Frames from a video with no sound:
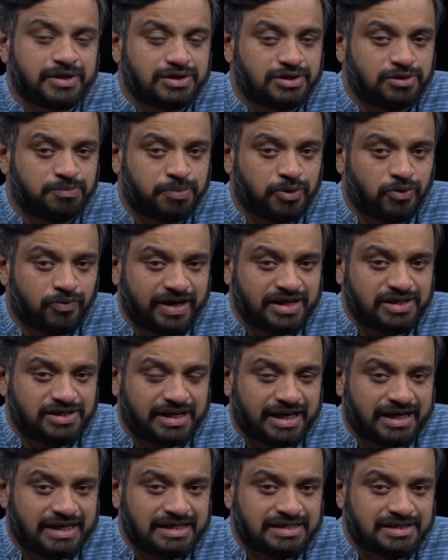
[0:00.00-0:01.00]
to prevent
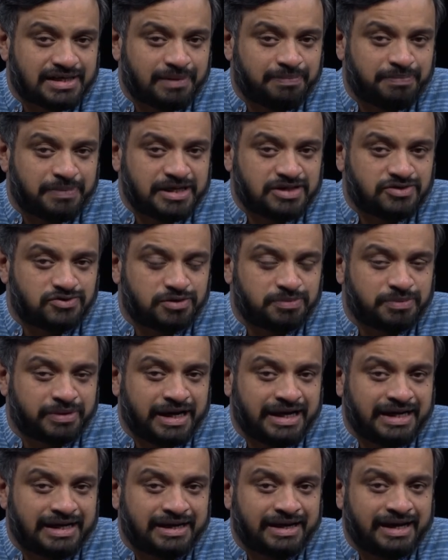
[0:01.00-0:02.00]
Chinese companies from
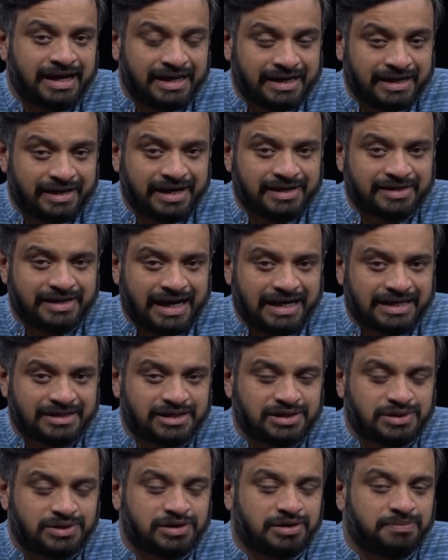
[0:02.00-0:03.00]
gaining greater
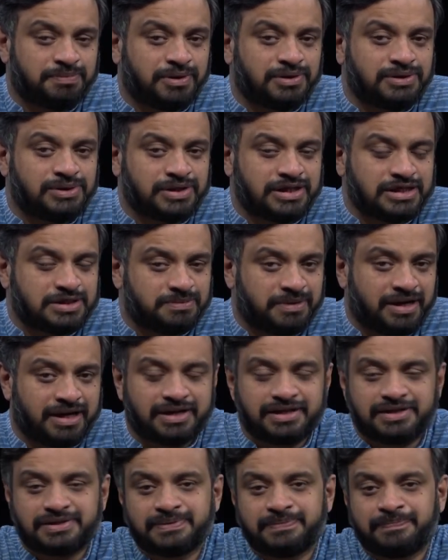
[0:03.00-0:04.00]
access to the Portuguese
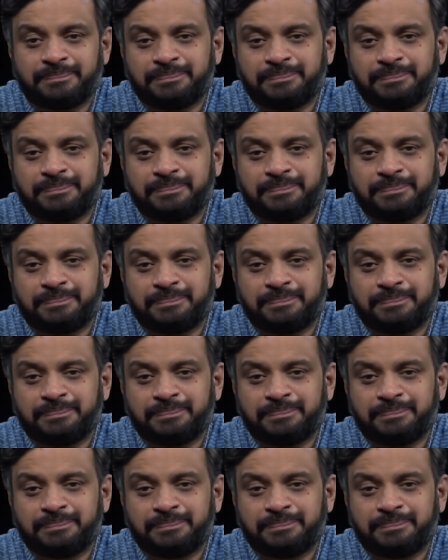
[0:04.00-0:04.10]
market.